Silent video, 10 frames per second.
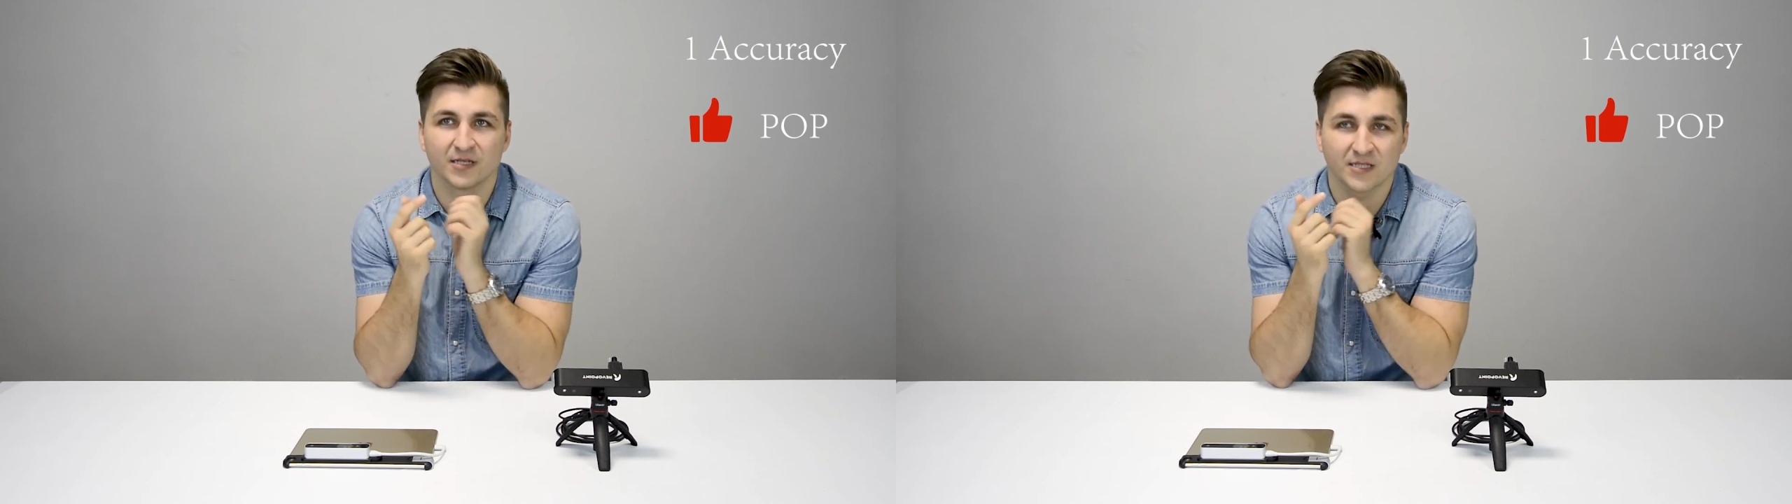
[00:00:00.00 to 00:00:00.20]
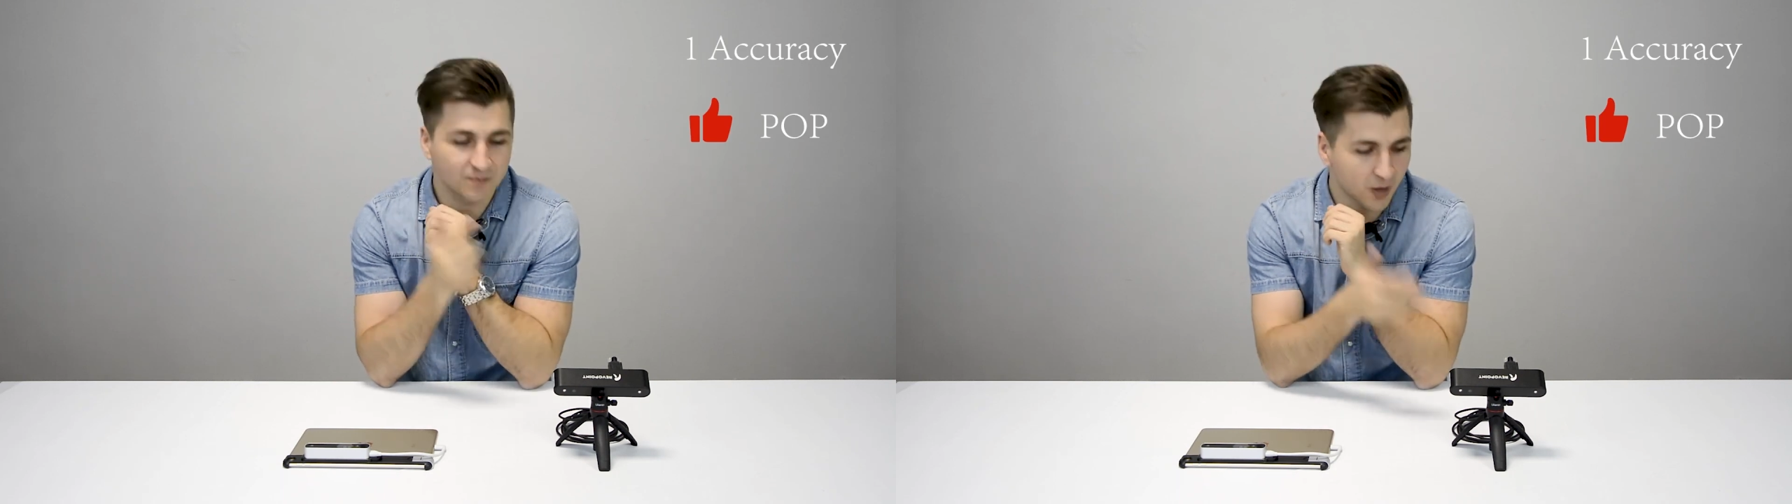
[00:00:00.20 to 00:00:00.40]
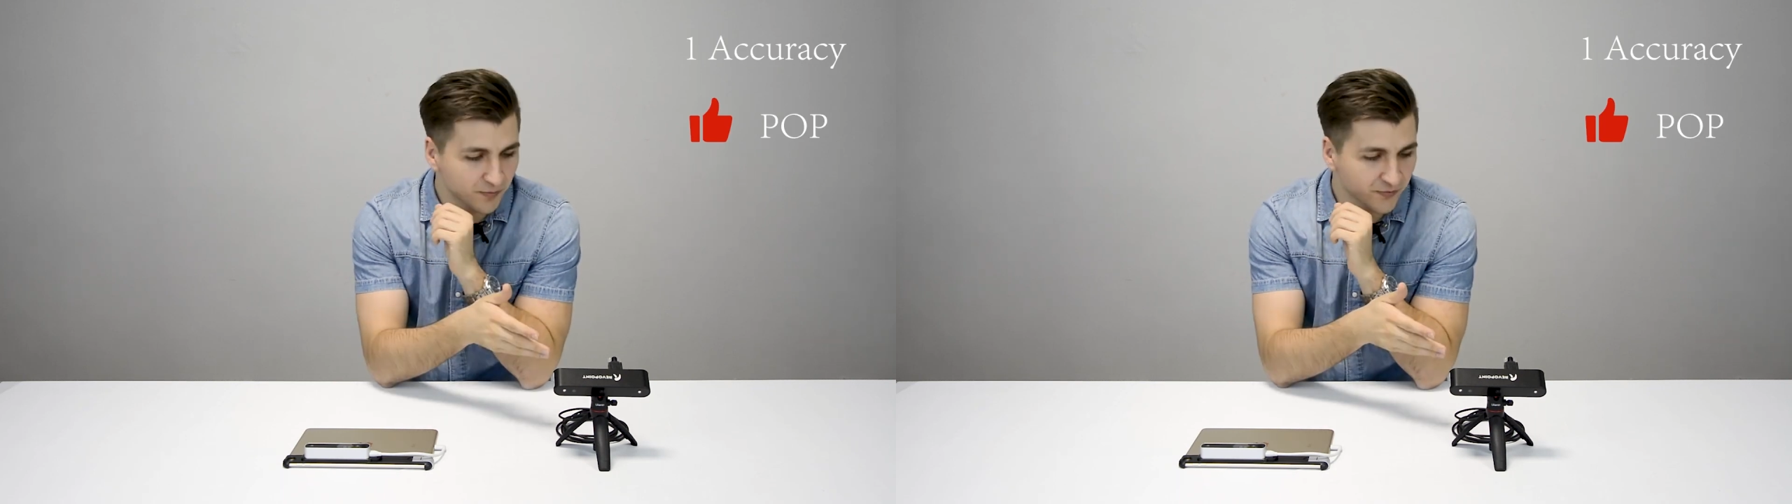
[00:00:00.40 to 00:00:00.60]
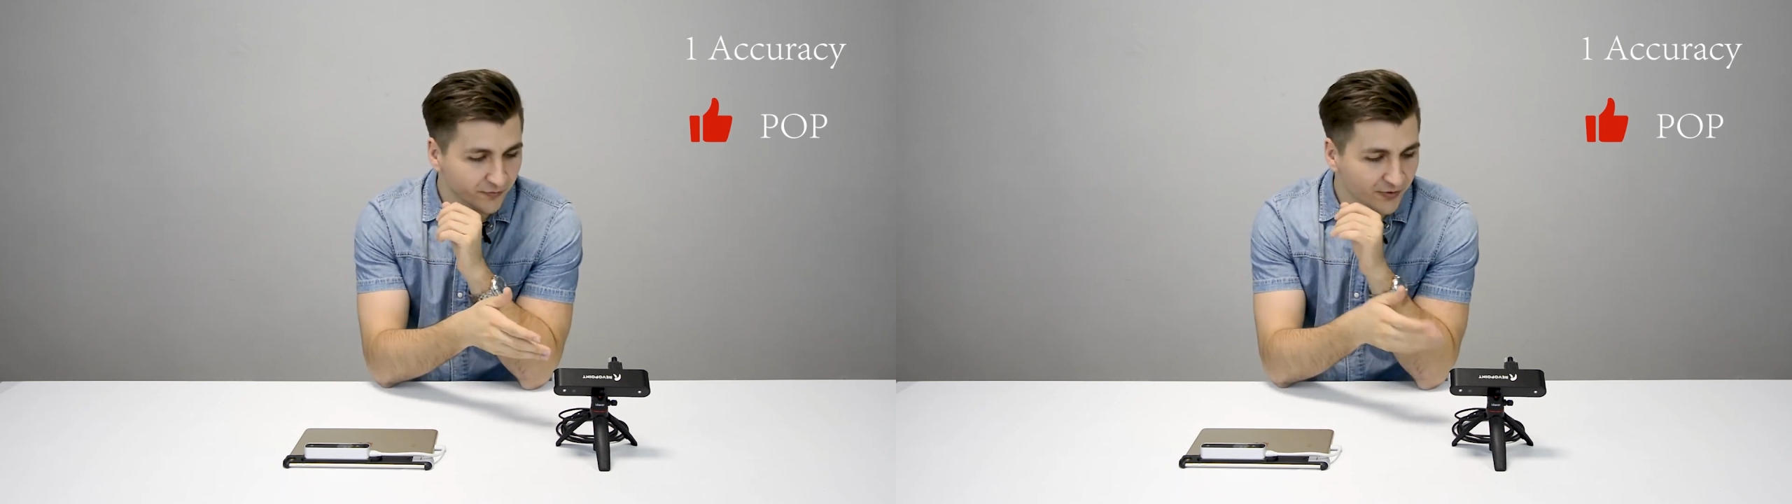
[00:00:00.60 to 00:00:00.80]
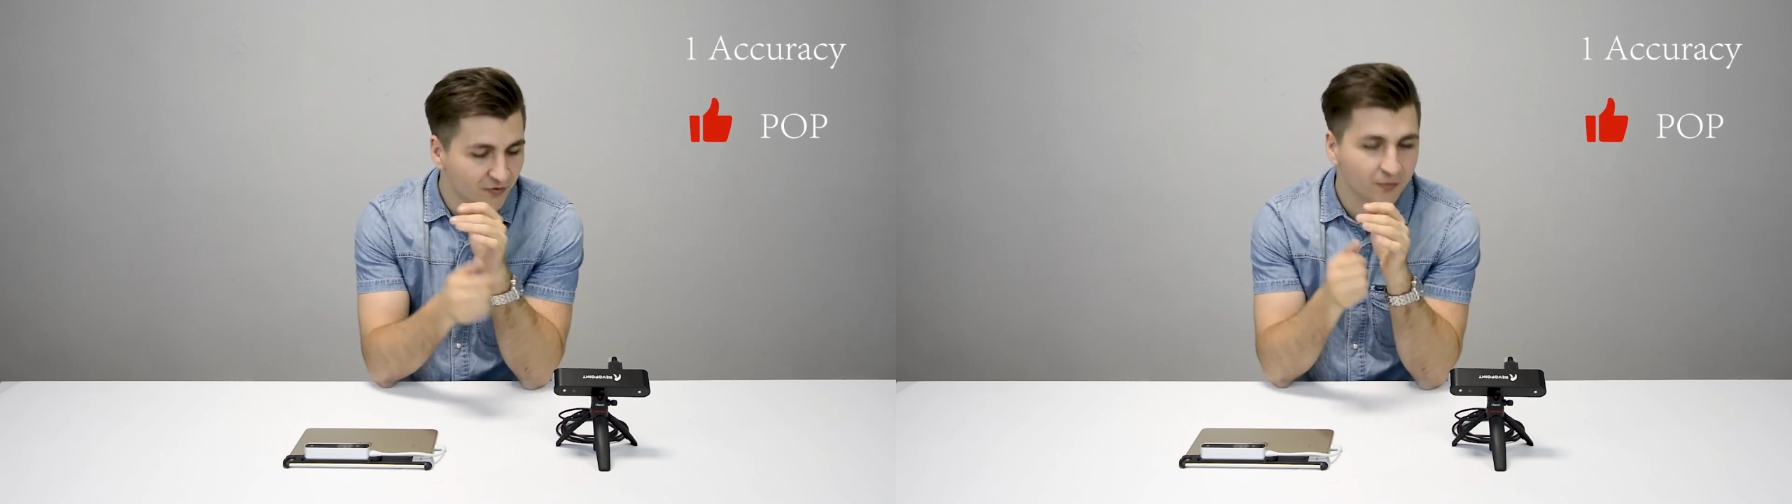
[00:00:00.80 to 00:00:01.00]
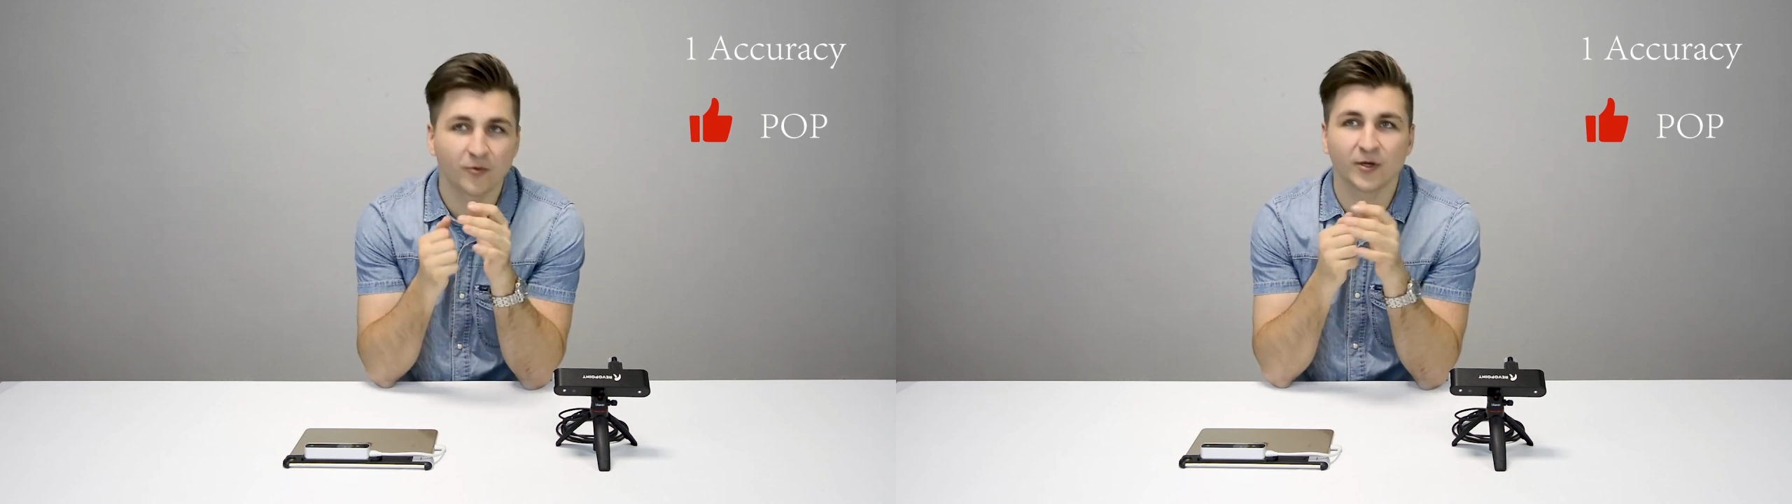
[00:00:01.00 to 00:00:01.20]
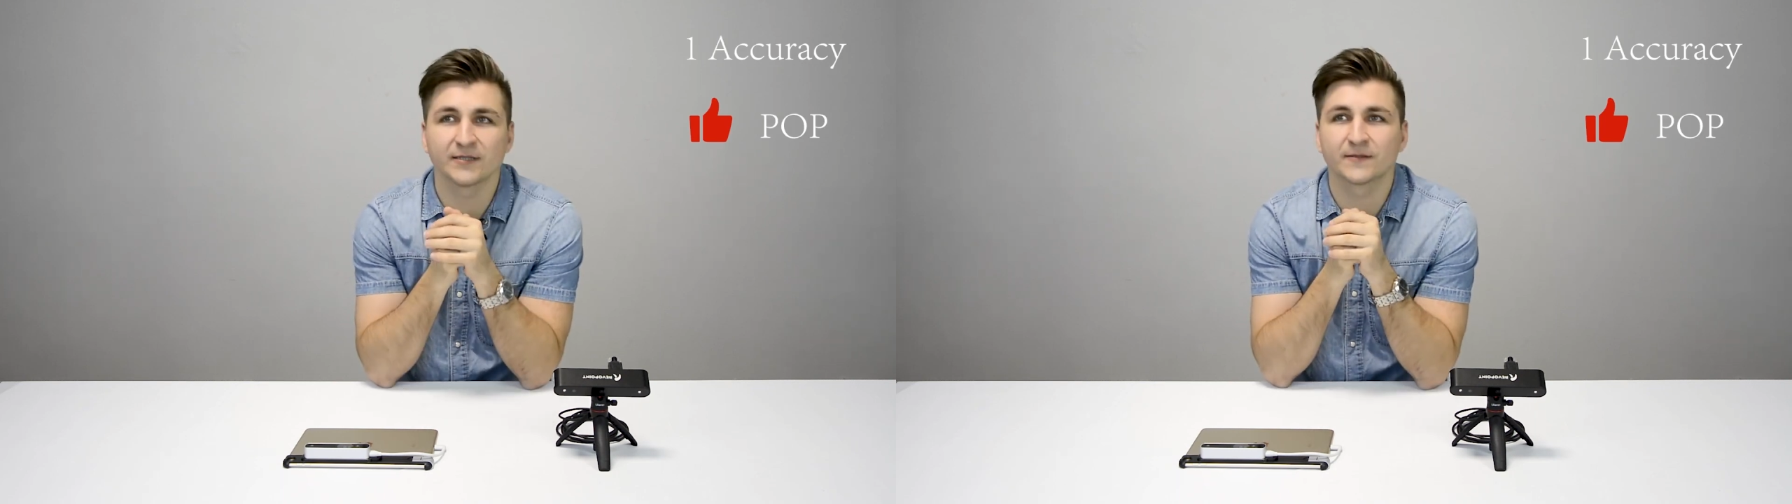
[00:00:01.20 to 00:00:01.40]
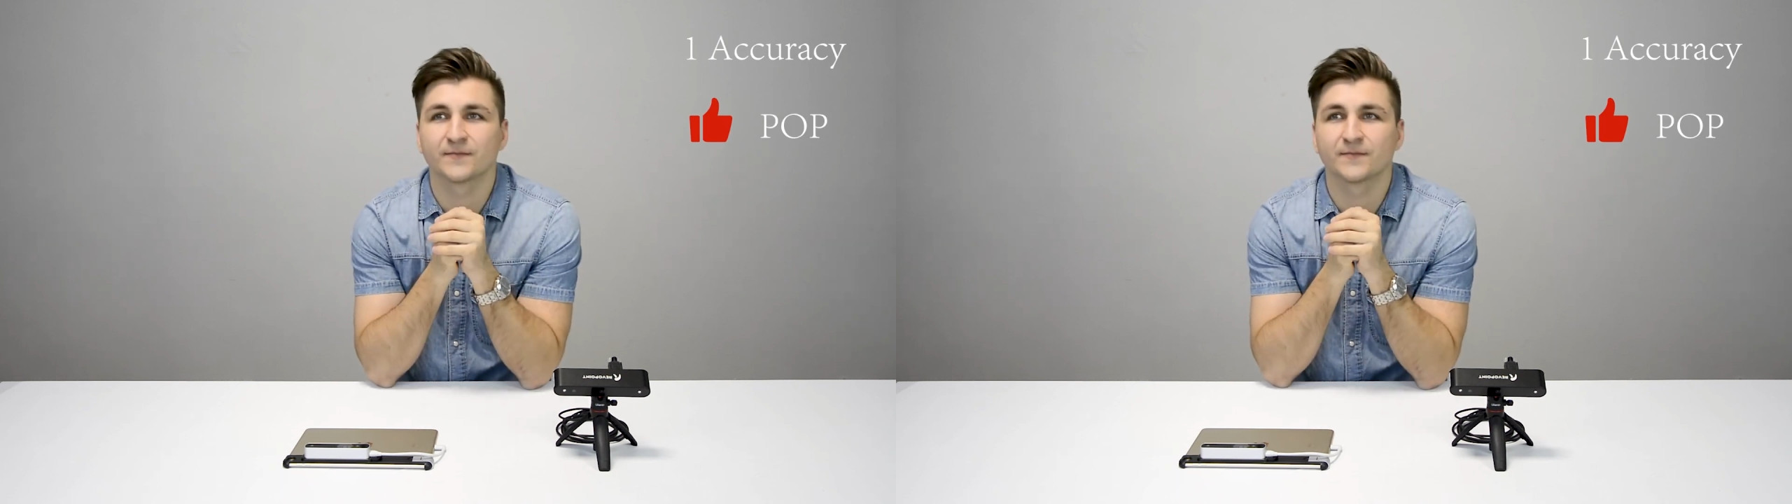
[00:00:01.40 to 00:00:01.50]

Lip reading: is Pop from RevoPoint.